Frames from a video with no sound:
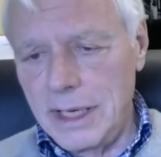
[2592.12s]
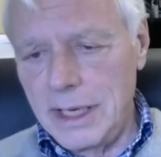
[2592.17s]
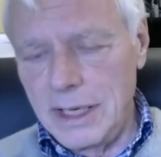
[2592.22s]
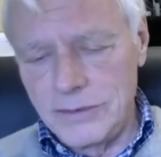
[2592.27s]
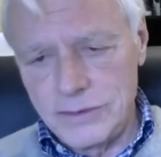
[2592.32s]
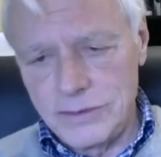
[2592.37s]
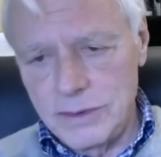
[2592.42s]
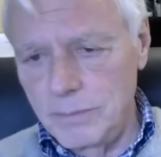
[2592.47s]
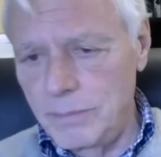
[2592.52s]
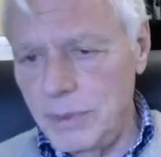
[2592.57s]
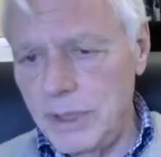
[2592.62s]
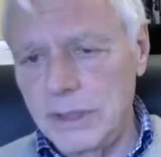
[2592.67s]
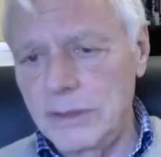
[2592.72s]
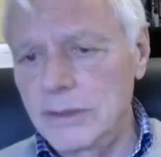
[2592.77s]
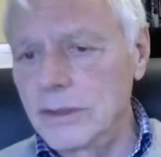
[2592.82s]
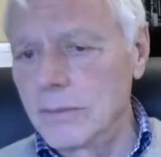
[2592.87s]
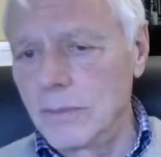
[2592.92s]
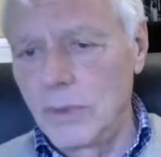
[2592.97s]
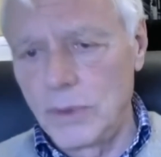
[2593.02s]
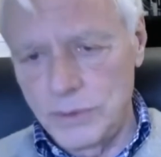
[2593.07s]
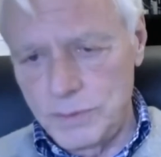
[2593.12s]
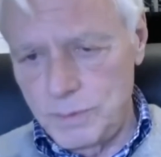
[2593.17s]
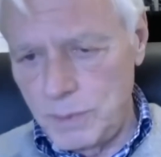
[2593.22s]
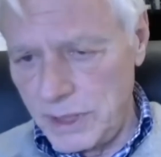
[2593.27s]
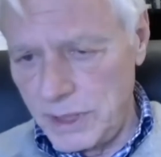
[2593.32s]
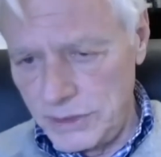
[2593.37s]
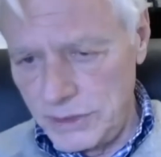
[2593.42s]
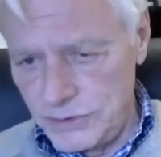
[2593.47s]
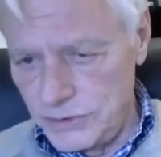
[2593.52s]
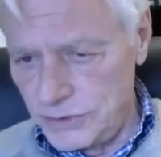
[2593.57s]
as compared to most
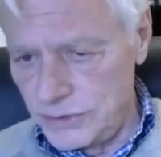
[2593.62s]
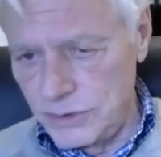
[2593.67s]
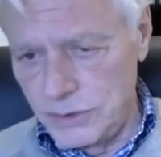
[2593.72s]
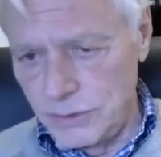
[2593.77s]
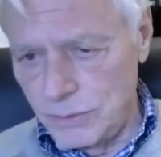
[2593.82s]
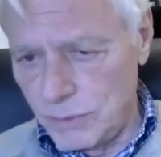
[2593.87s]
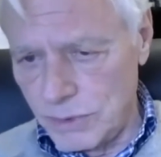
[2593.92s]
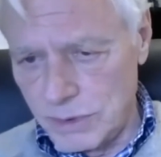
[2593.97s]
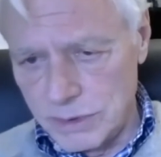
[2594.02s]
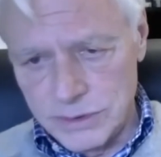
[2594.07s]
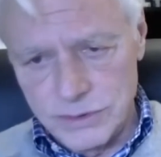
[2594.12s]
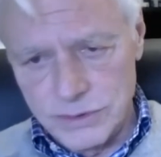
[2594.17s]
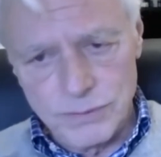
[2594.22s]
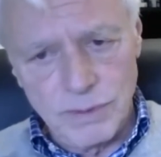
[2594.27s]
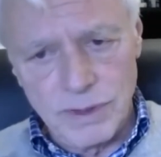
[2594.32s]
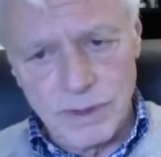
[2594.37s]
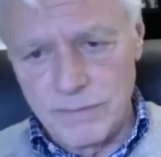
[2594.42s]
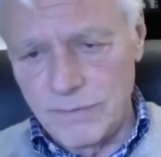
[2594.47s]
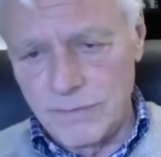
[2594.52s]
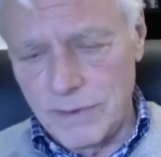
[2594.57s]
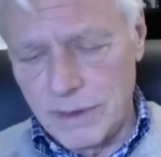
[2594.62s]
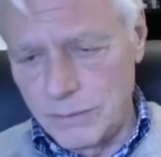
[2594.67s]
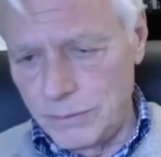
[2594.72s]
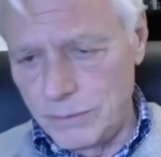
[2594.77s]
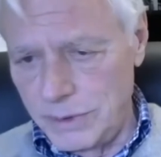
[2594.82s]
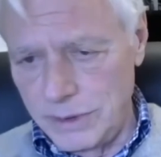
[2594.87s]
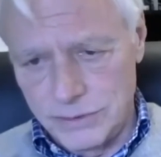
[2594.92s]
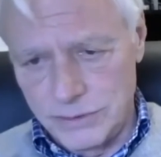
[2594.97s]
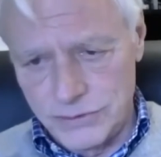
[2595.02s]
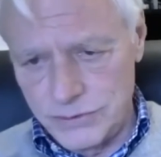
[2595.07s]
places in the world. It's one of our
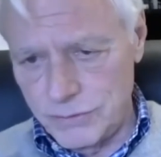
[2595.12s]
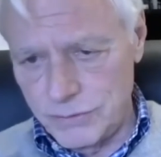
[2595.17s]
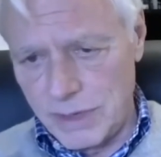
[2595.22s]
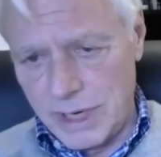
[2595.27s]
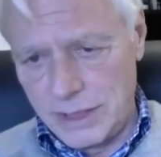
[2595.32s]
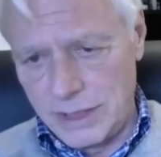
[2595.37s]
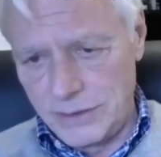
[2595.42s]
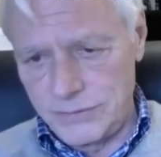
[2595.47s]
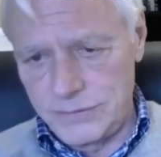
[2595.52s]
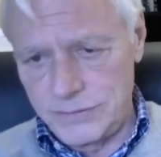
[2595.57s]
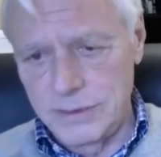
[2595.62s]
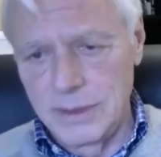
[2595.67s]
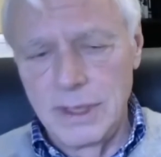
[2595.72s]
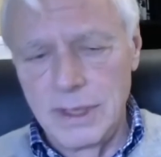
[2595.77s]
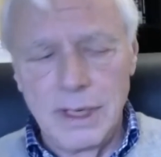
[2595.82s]
real strengths.